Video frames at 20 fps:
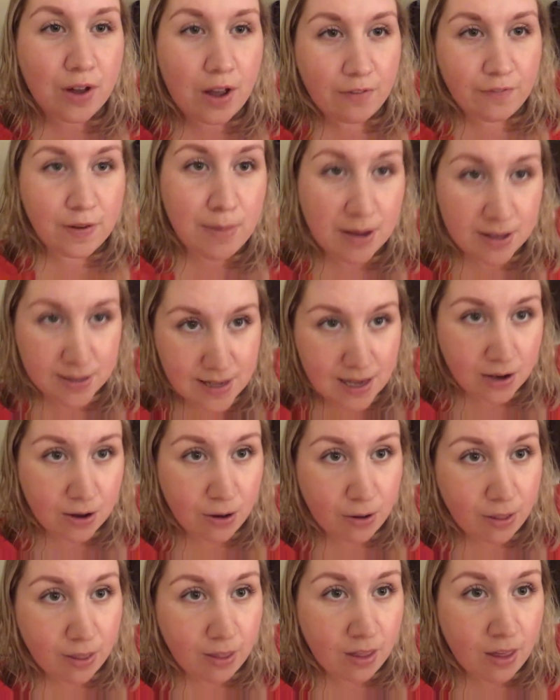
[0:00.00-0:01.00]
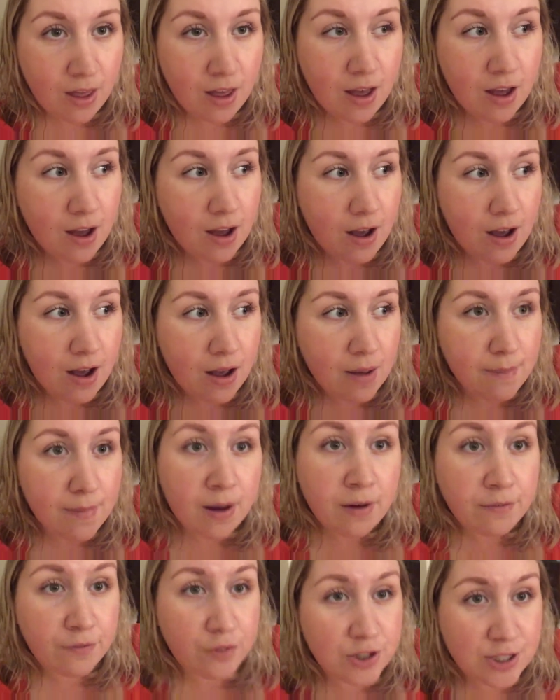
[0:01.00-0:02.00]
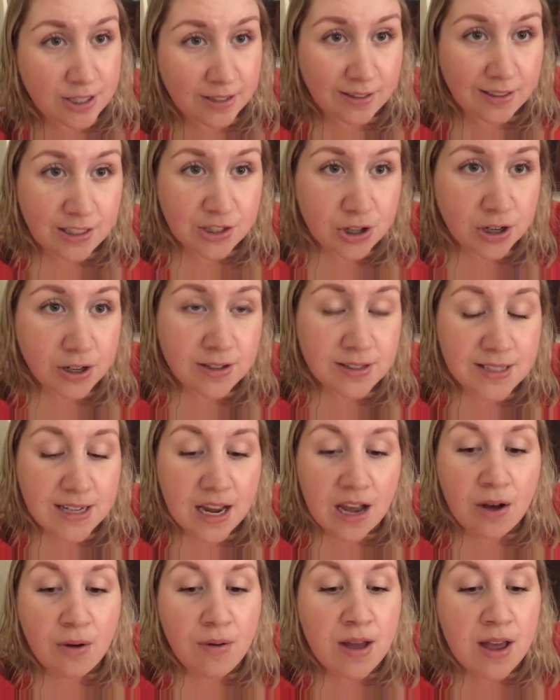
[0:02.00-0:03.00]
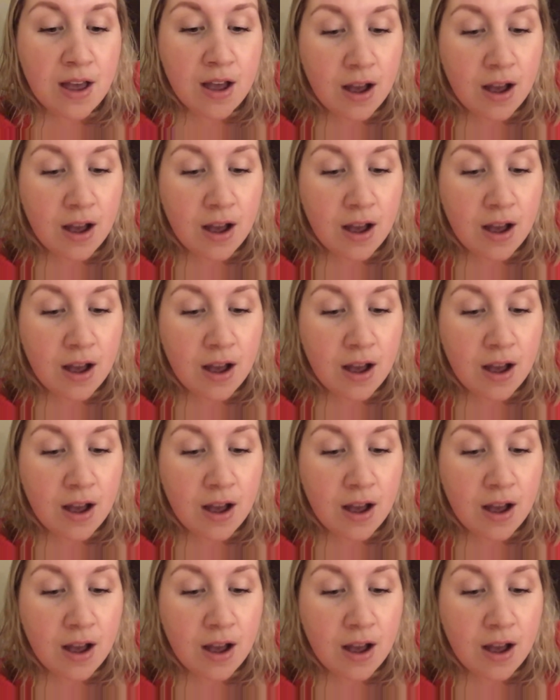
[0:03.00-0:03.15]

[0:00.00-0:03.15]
a female cycle on fertility drugs now.